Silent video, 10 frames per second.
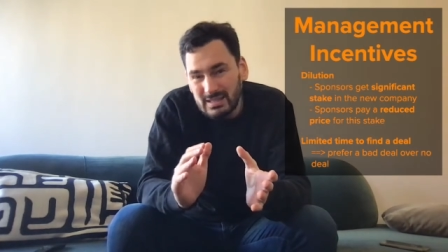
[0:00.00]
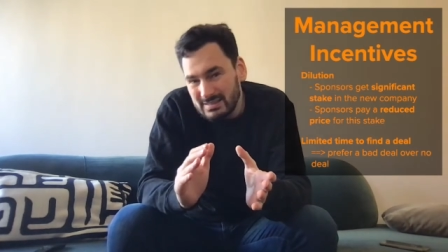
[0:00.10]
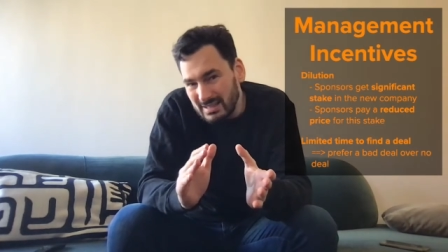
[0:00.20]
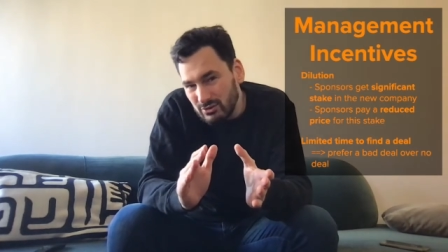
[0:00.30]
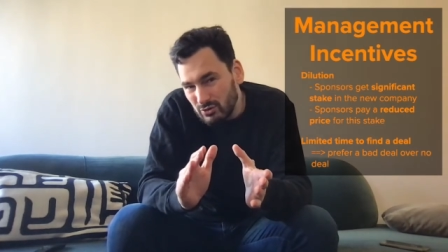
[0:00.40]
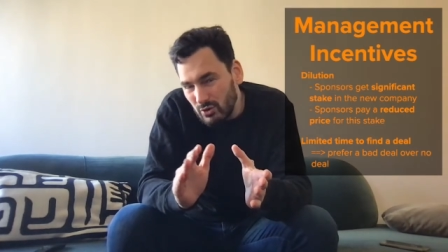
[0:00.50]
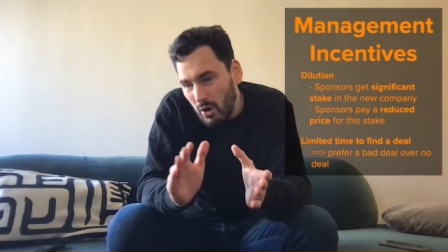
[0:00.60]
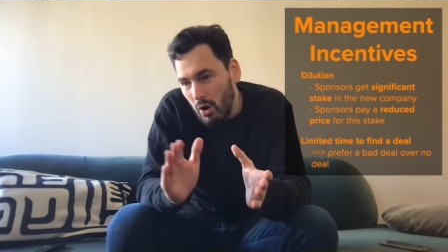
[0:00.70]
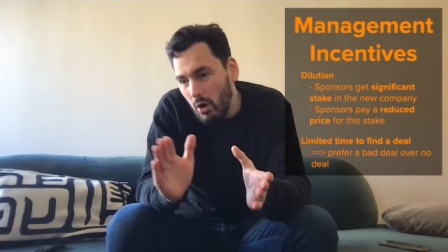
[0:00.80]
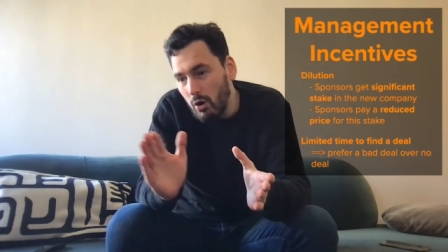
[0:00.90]
tend
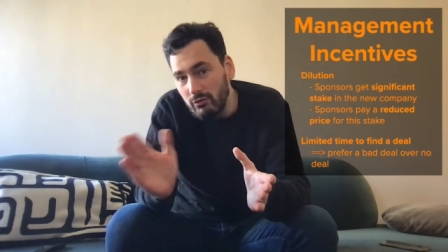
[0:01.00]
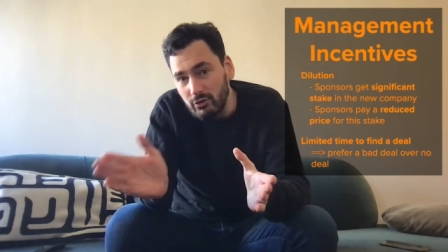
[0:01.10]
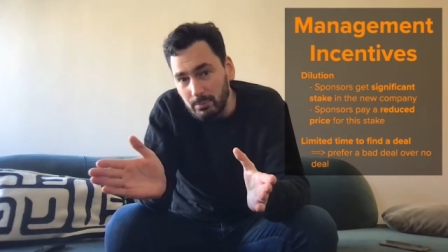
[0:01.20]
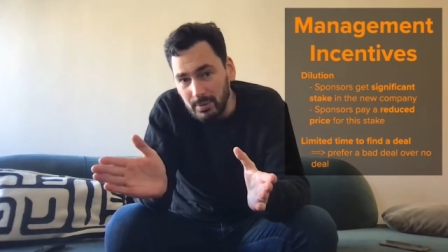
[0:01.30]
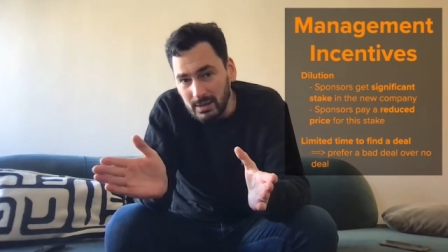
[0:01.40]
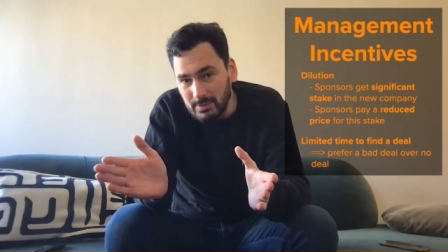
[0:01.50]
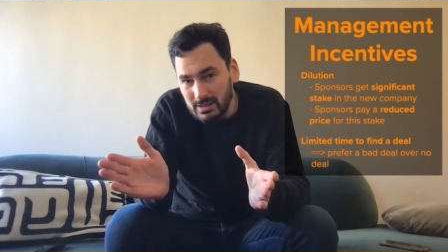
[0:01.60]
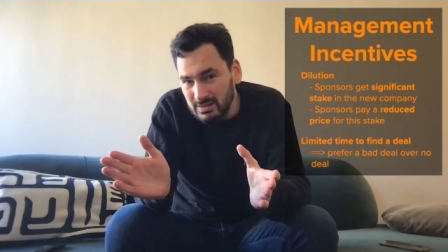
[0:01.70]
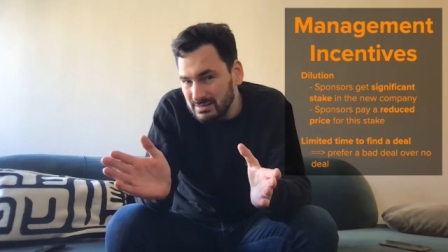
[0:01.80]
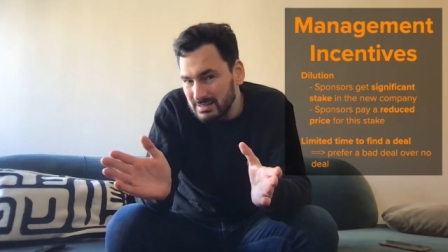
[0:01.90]
to overpay
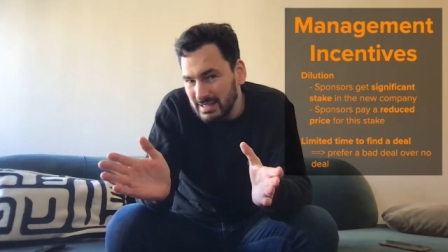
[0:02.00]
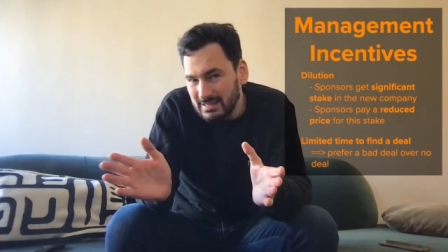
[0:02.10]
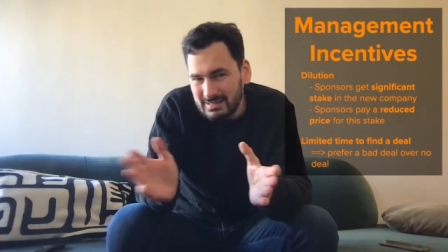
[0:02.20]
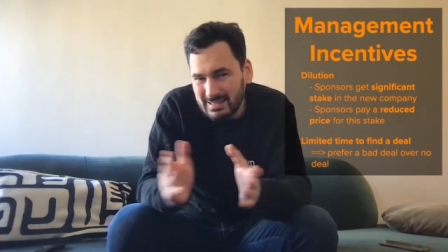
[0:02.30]
because in the end